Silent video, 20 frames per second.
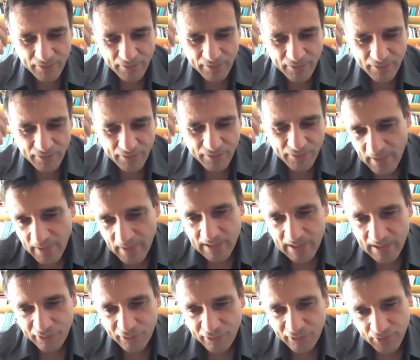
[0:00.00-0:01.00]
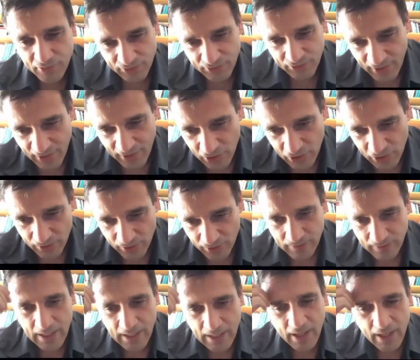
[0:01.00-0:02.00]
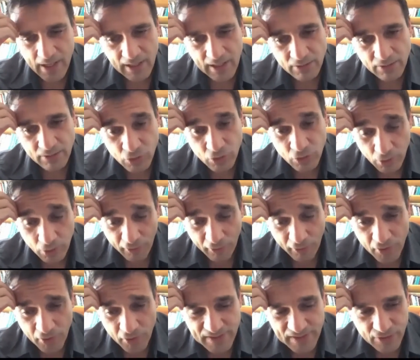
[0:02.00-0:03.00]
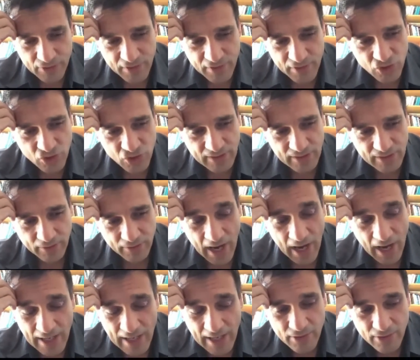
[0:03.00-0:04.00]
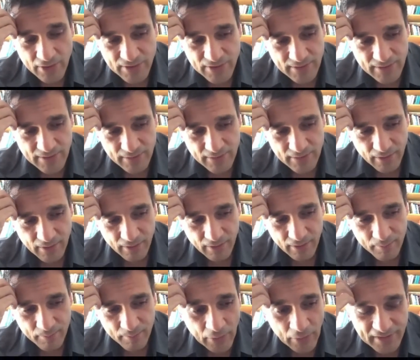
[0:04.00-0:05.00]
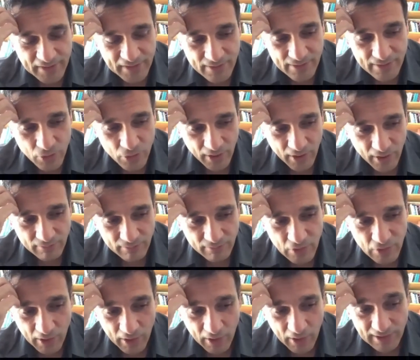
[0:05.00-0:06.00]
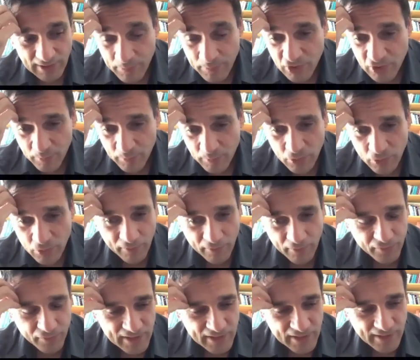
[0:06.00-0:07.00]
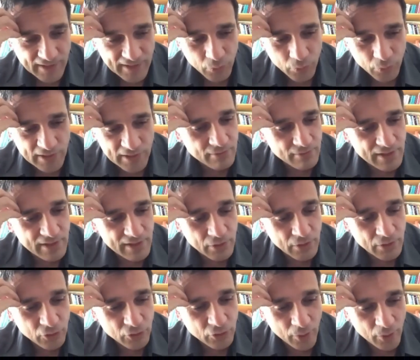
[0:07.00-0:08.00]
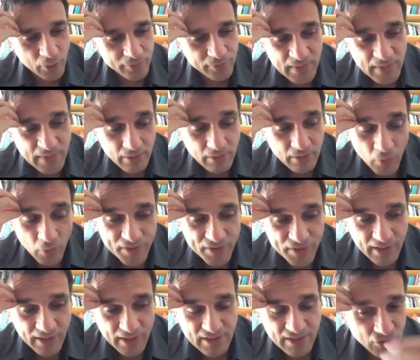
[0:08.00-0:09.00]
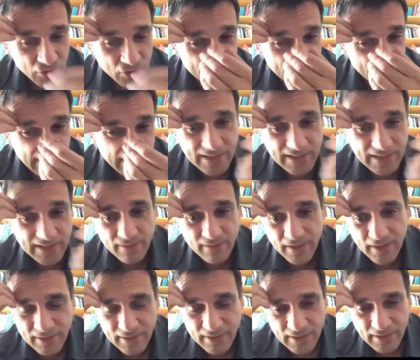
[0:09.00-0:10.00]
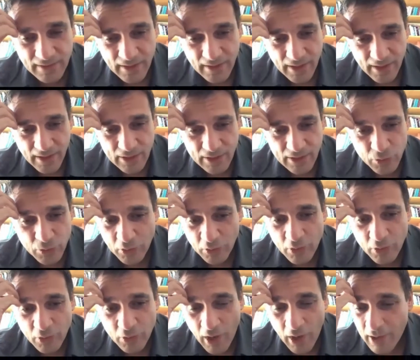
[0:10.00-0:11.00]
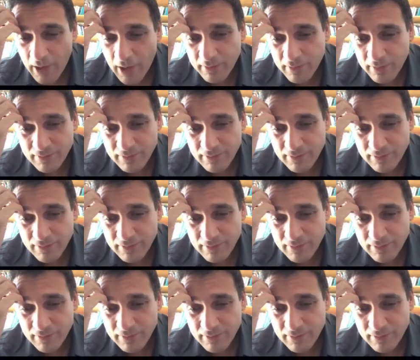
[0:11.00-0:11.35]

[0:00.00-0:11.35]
force, by frustration. And you, of course, he's reaching the highest mountains you can imagine. But you have the feeling that when you rise on top, Mozart is just sitting there, and you don't know how